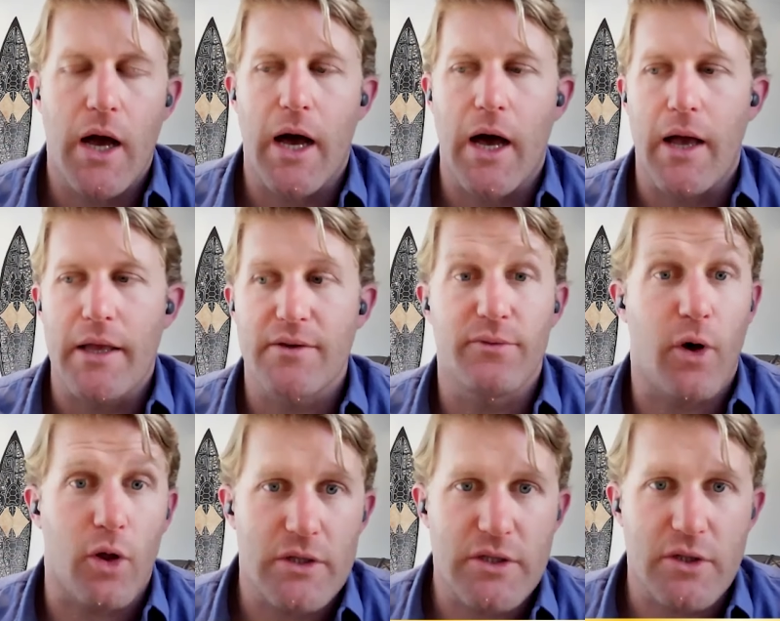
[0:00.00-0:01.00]
It's a
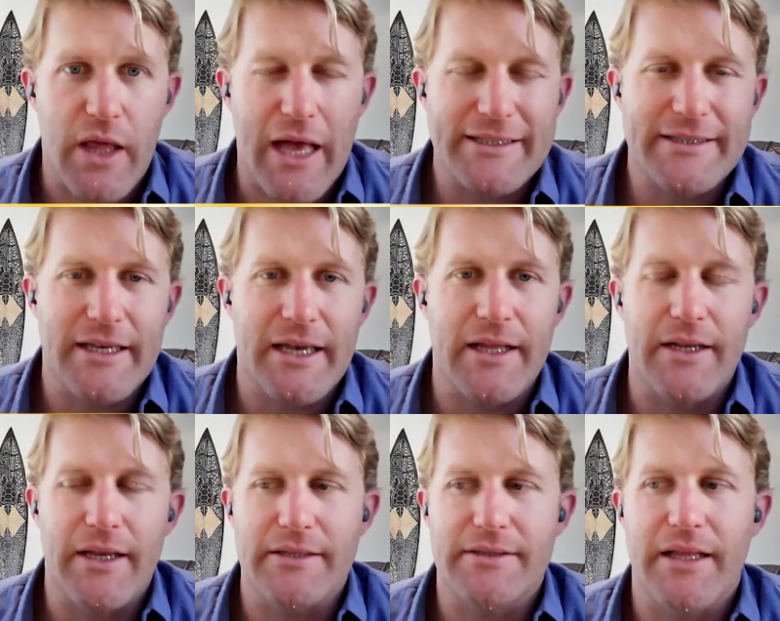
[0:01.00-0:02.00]
volatile asset.
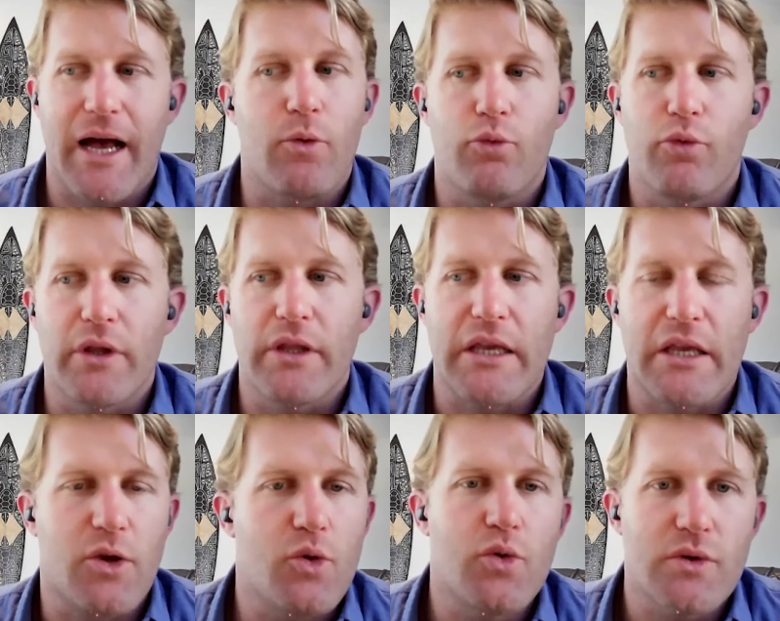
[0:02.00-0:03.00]
It's not really
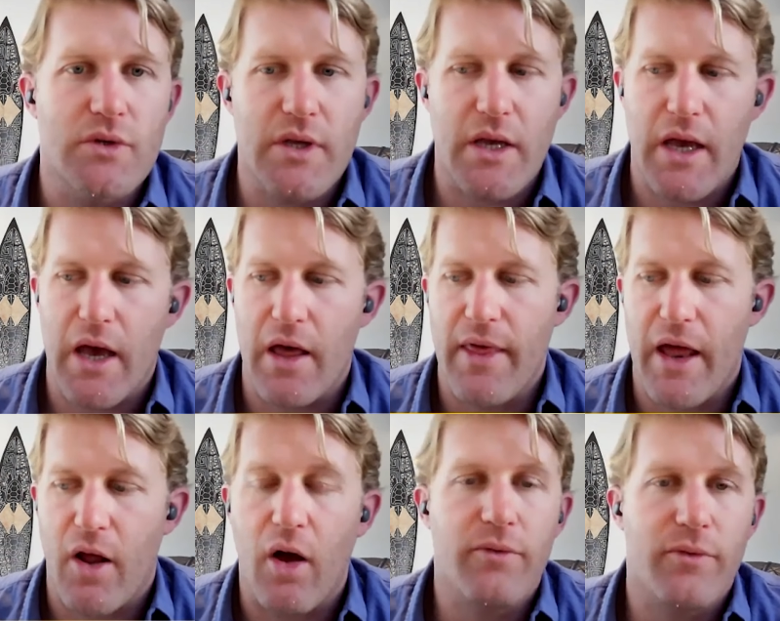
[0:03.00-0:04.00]
used
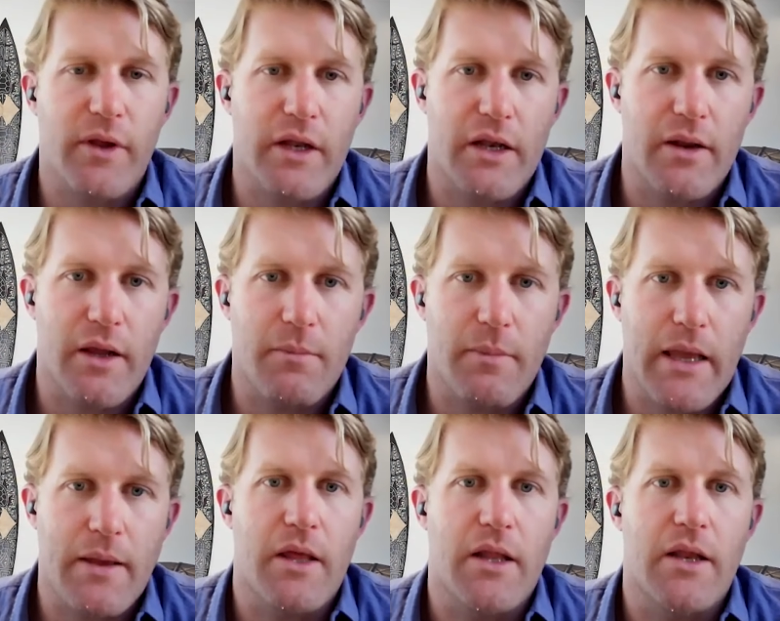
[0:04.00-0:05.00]
that often in
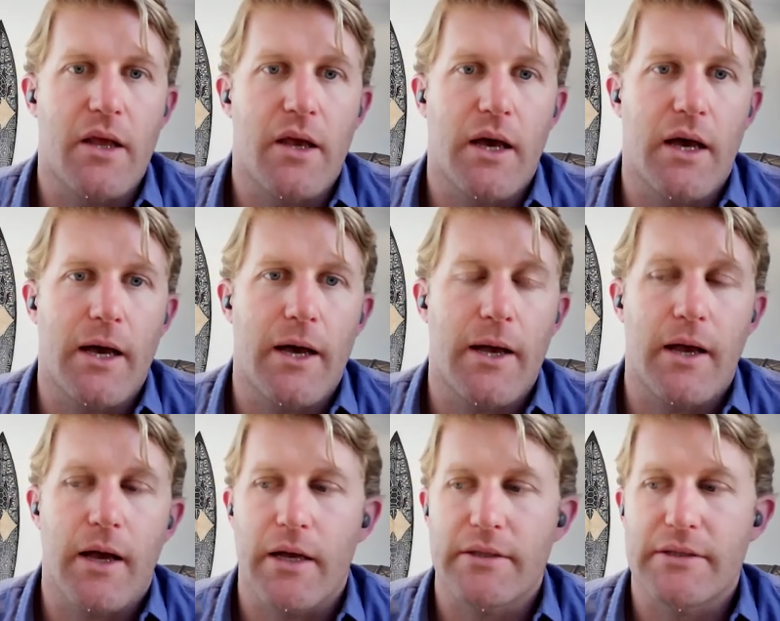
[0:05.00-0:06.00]
payment
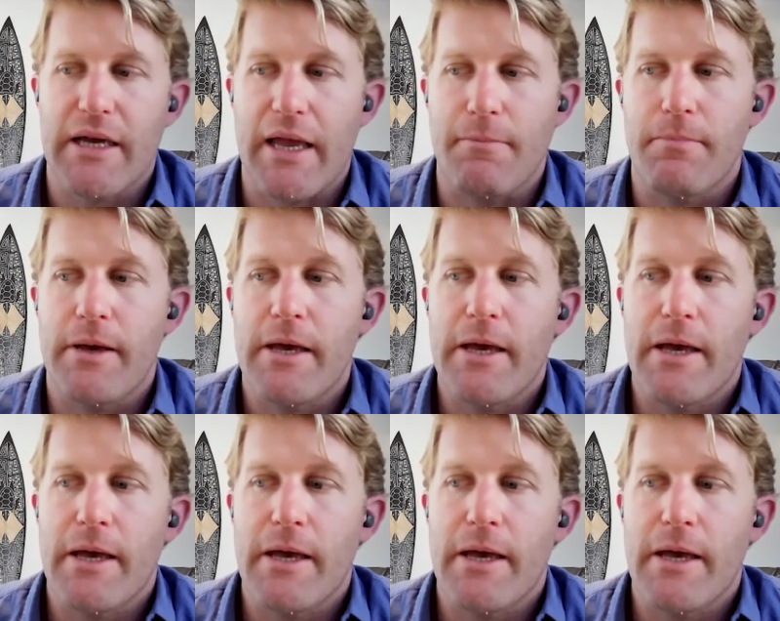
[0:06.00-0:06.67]
type